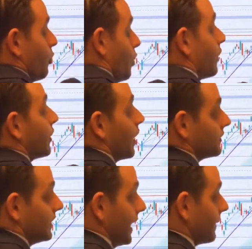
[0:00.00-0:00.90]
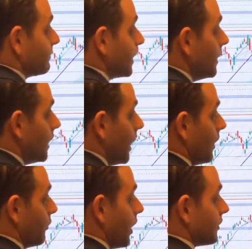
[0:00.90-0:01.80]
where we are today.
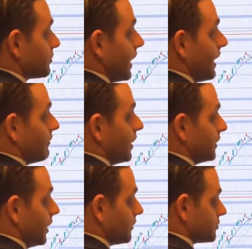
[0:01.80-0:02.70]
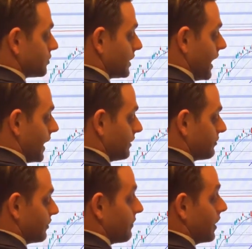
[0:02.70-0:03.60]
We also have another trend line
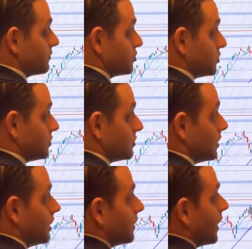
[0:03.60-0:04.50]
from June